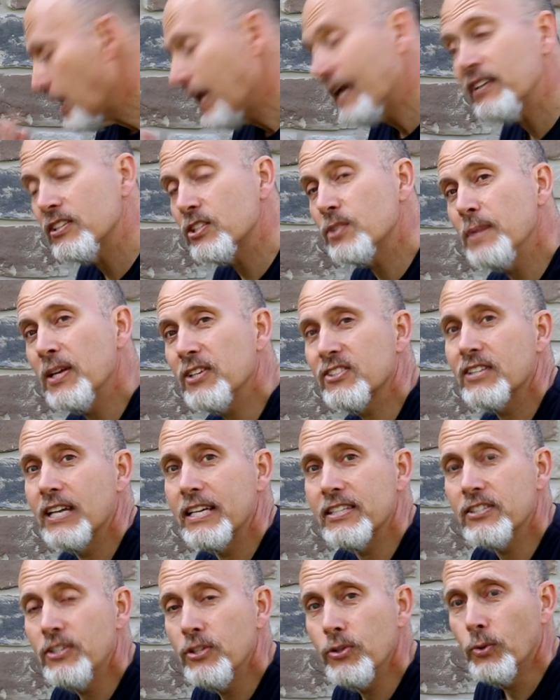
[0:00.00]
And it smells
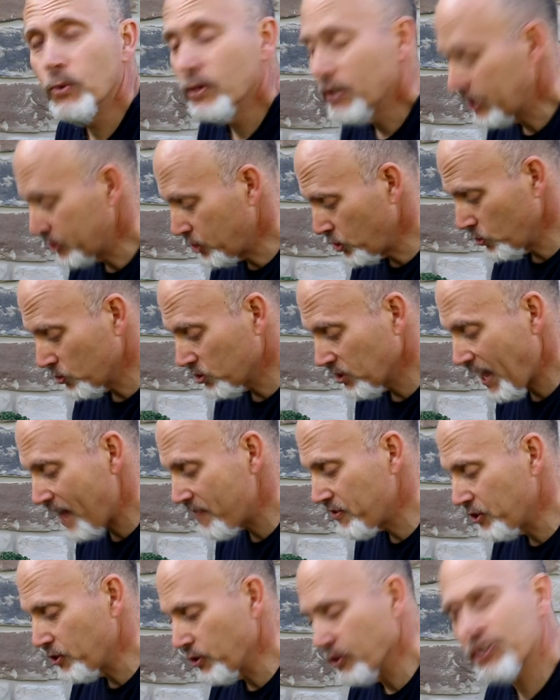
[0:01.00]
nice too. I chose
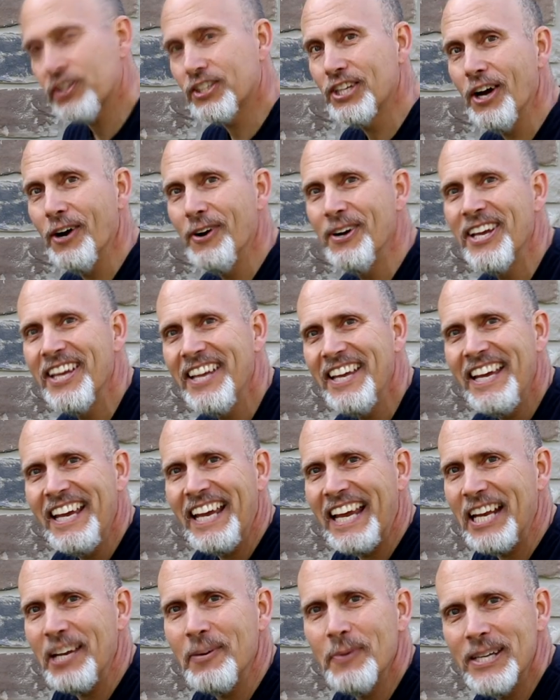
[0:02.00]
lavender. So
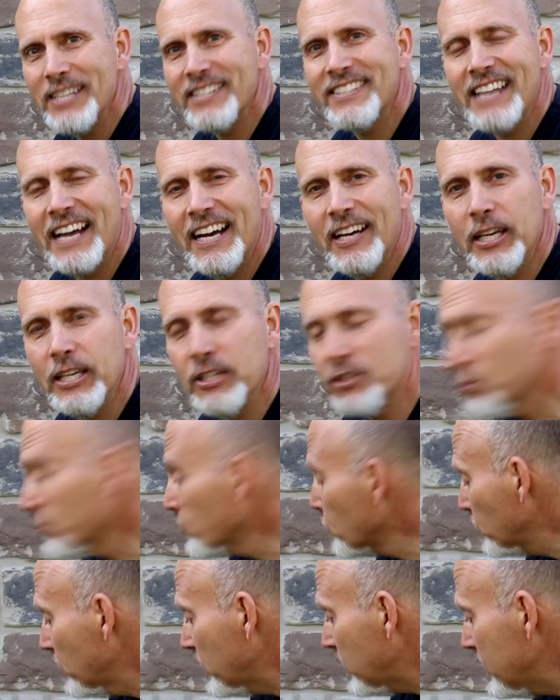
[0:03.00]
anyways, uh, it's
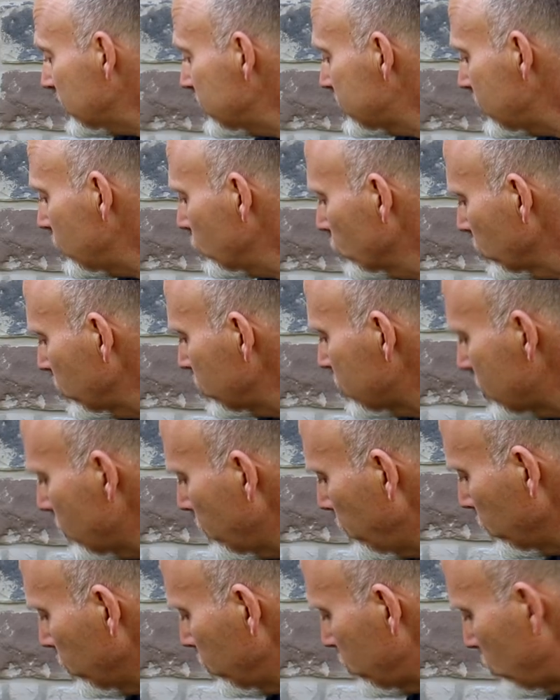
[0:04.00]
really easy, really
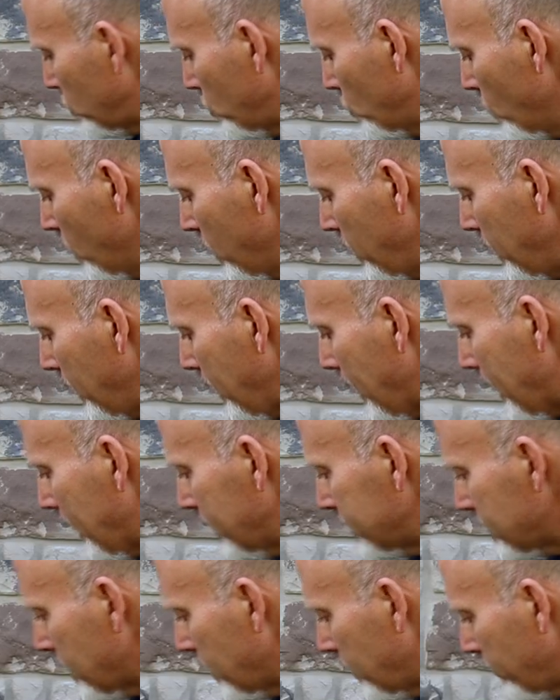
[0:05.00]
simple to do,
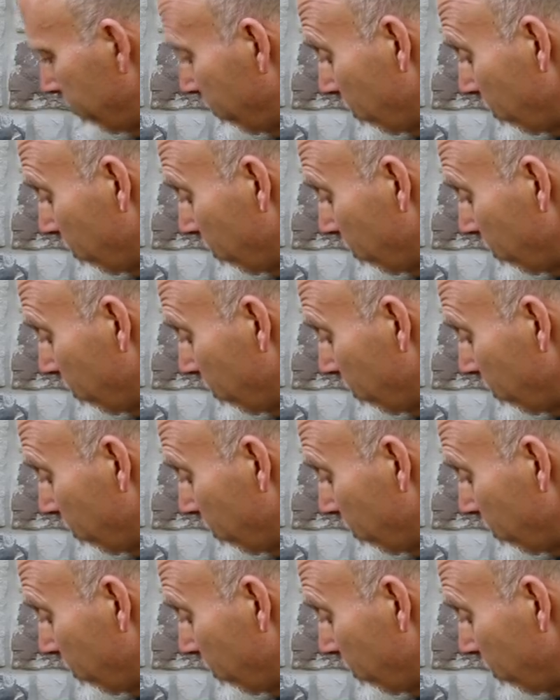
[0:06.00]
and uh,